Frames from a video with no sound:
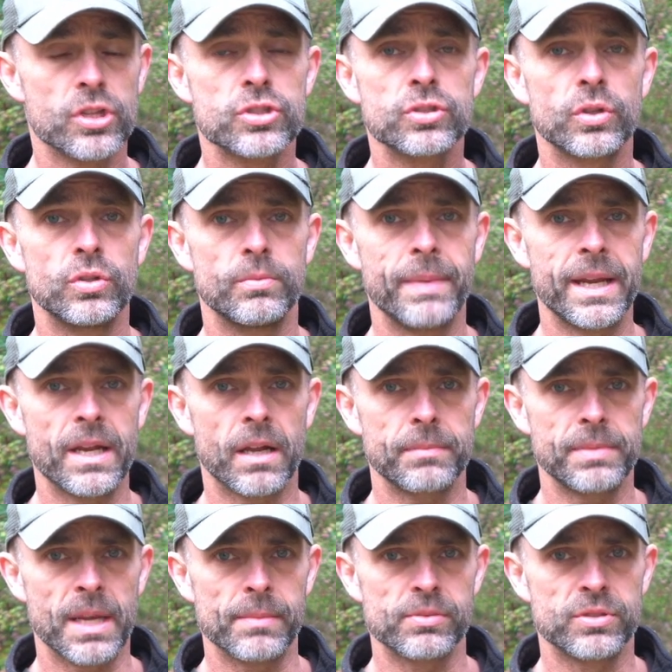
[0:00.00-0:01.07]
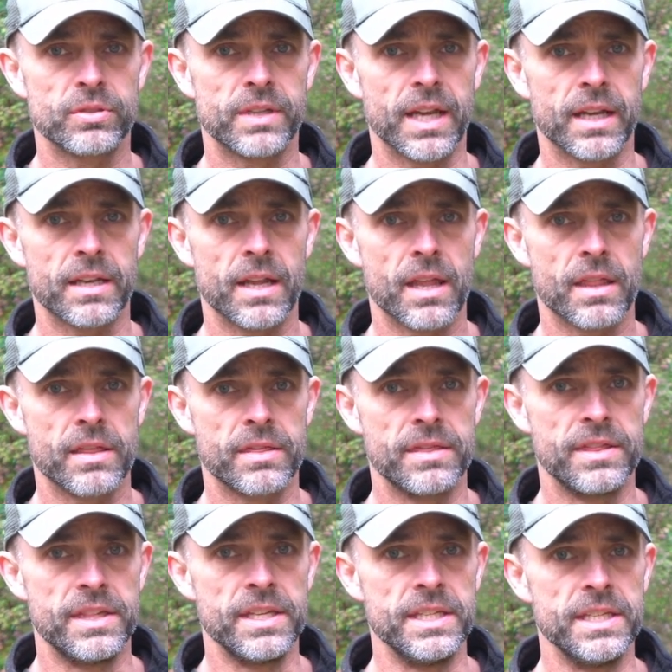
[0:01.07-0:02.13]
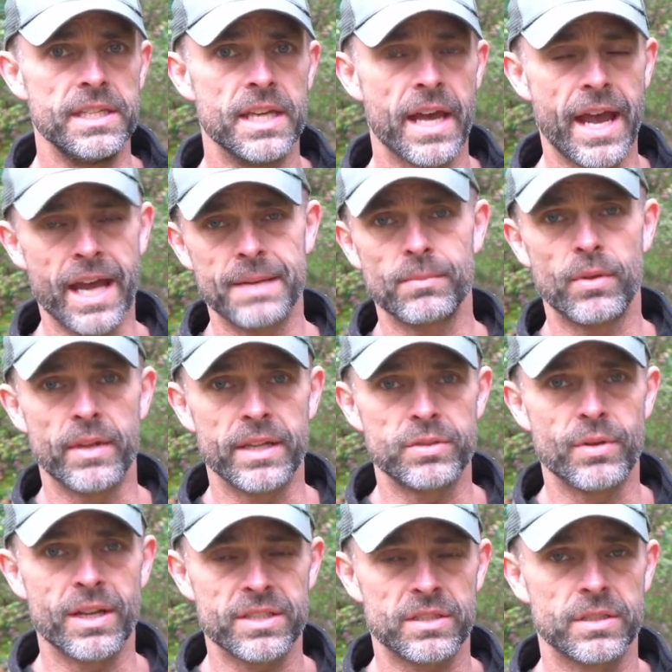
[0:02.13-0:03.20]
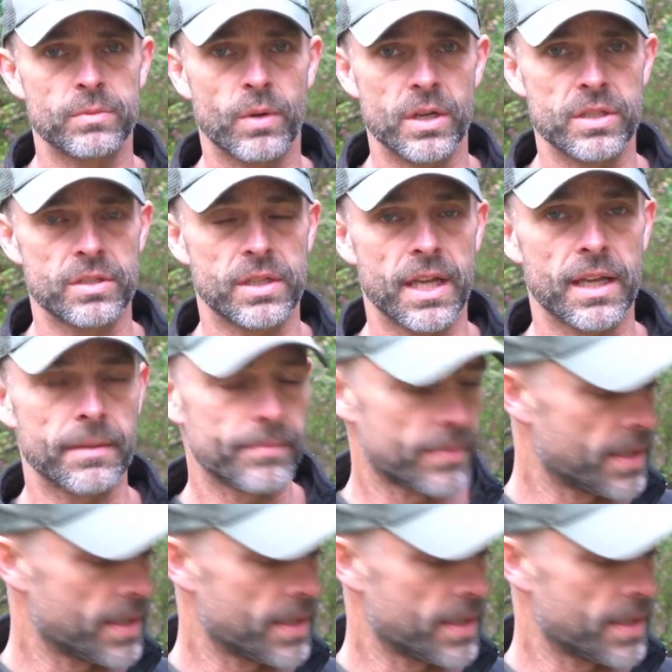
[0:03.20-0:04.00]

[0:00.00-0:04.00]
So you may not be able to get the animal that you actually wanted to get.